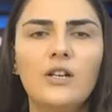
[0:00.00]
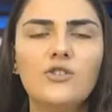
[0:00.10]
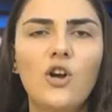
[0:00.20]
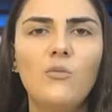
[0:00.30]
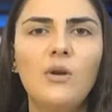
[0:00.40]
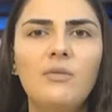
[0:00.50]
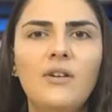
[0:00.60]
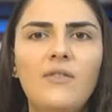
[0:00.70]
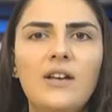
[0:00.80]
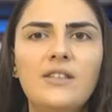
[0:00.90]
German
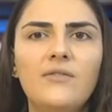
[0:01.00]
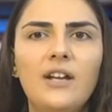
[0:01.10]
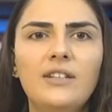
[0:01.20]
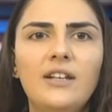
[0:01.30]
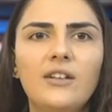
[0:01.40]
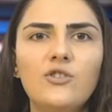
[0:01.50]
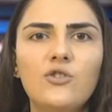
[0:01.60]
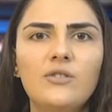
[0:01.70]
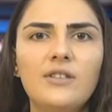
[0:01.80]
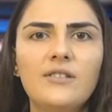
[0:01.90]
Professor Friedrich
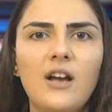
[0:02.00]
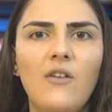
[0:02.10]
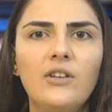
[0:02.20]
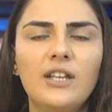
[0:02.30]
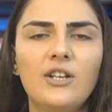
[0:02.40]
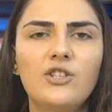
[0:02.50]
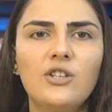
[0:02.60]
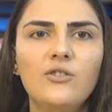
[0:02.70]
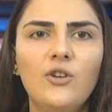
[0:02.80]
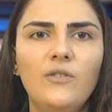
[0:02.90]
Schultz discovered
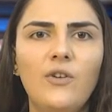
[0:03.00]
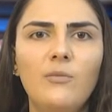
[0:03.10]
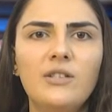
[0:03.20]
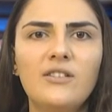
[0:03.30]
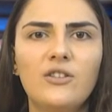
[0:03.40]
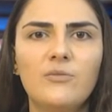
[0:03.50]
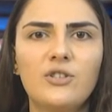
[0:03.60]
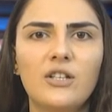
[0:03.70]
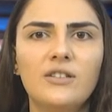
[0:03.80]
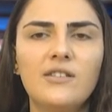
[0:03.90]
ancient cuneiform
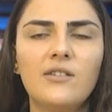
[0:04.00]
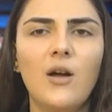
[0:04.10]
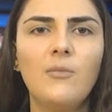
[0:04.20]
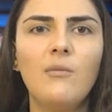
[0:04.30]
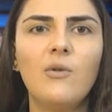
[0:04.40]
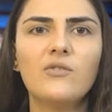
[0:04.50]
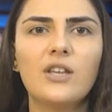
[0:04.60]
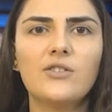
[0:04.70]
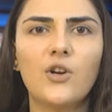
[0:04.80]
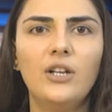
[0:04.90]
inscription described by
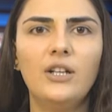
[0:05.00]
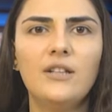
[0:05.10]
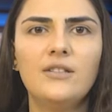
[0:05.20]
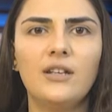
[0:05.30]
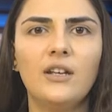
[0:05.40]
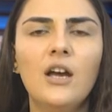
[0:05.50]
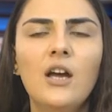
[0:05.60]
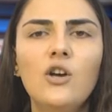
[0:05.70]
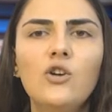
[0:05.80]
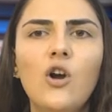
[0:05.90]
Movses Khorenatsi,
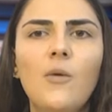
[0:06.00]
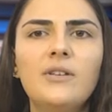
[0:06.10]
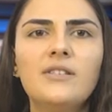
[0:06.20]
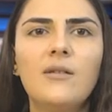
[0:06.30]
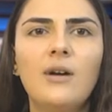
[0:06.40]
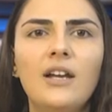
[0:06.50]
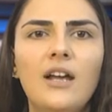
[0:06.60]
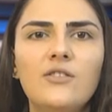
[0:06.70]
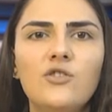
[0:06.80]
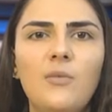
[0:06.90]
who copies them and
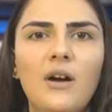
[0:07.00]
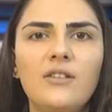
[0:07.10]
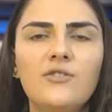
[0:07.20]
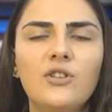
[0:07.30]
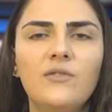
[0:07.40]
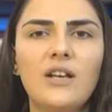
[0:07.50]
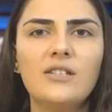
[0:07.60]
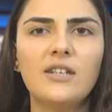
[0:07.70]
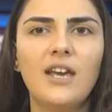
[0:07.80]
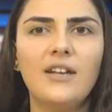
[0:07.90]
heads to Paris to
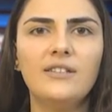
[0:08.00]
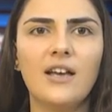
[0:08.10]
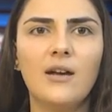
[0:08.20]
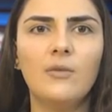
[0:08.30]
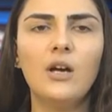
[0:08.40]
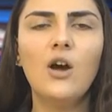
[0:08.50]
investigate them.